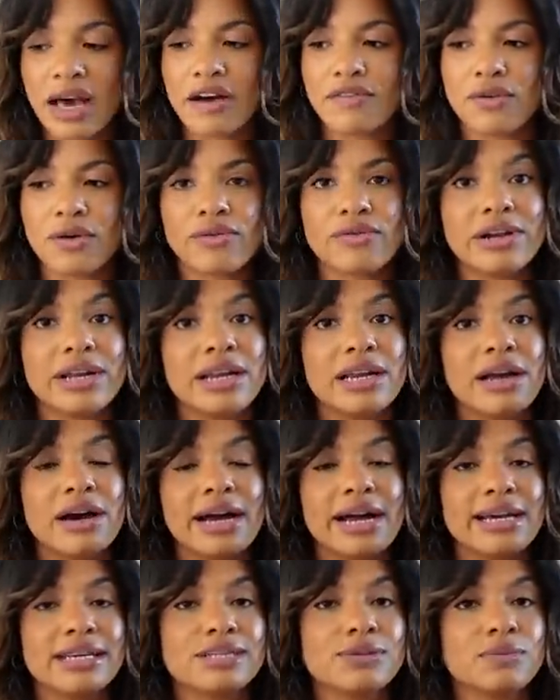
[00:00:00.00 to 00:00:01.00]
I've got a really
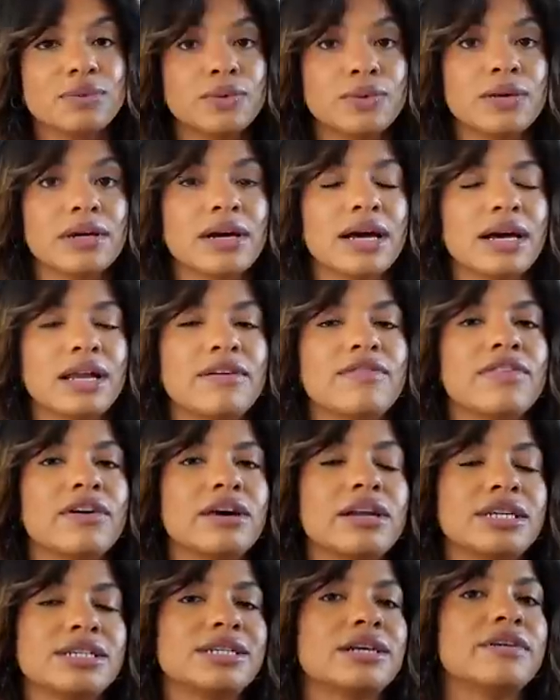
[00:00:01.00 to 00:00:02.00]
nice walnut colour
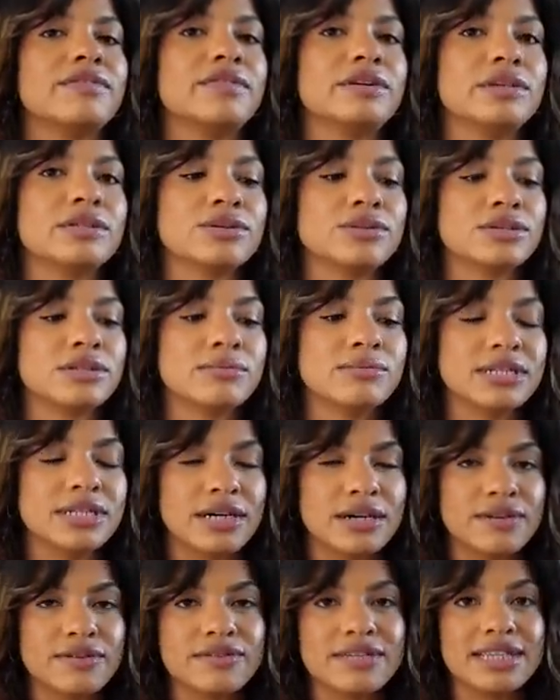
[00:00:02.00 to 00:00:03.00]
varnish that I've used on some
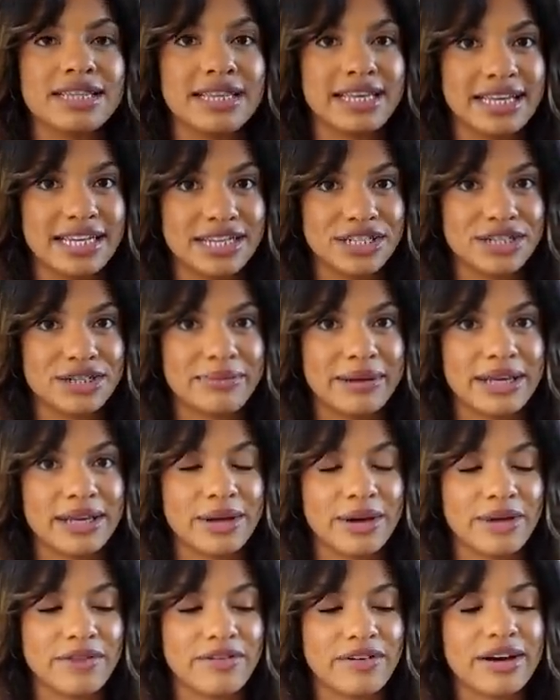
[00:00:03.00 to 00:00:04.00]
shelves in the kitchen
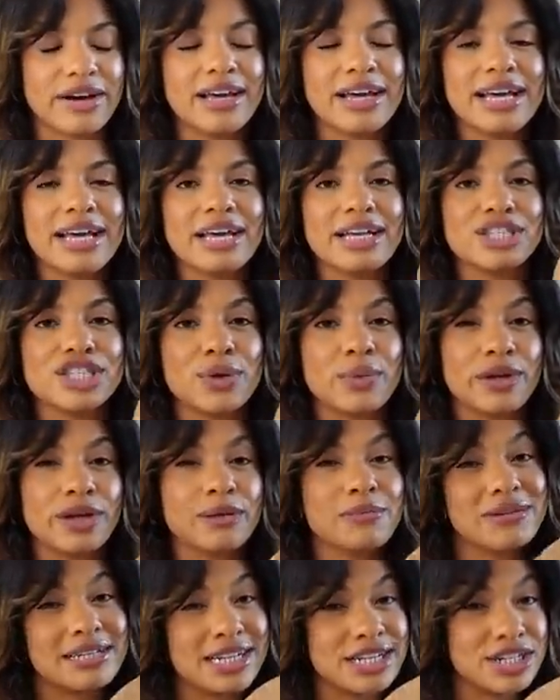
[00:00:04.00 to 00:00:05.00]
makeover, so we
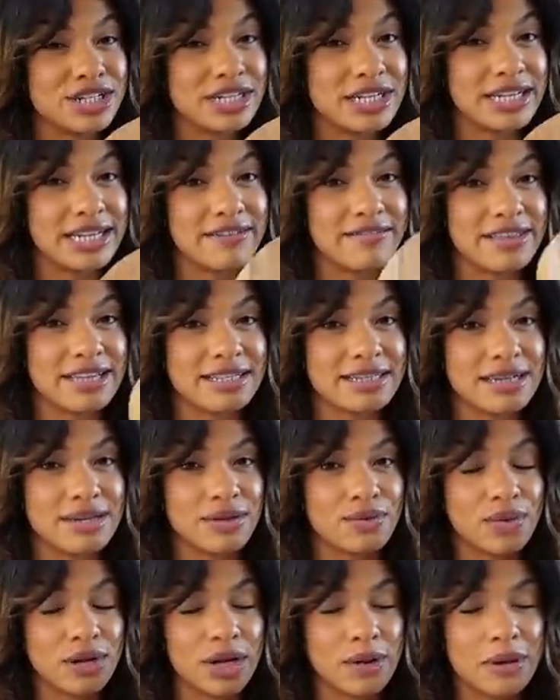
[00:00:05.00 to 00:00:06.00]
could potentially give these a
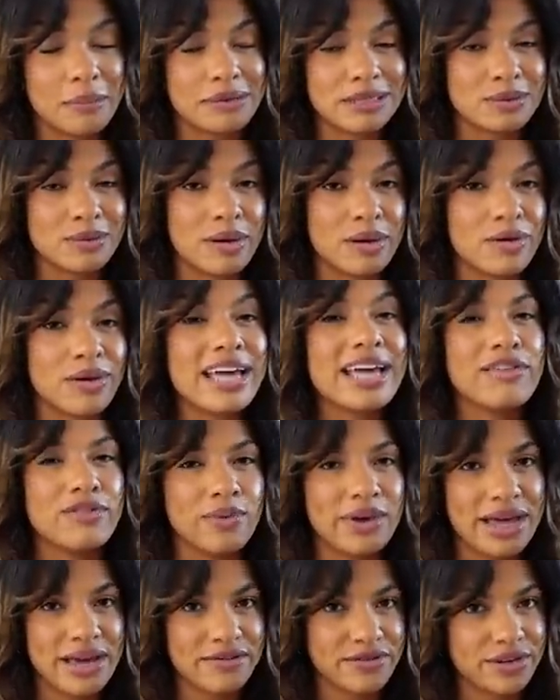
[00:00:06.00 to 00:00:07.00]
little glow up as well if
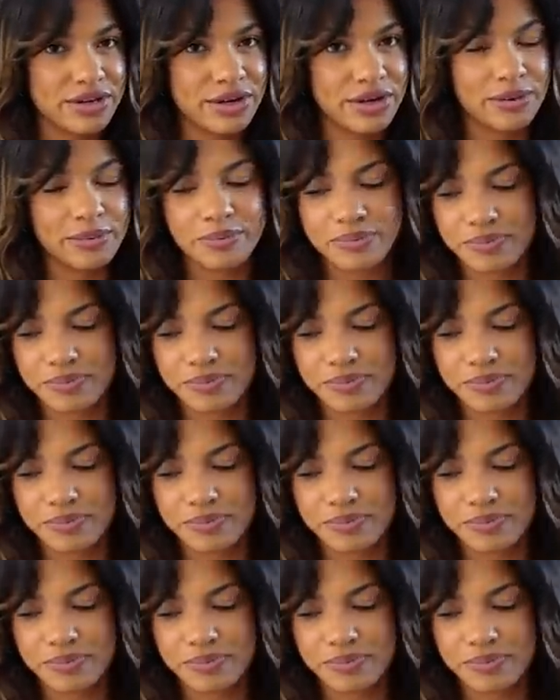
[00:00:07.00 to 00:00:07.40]
we have to.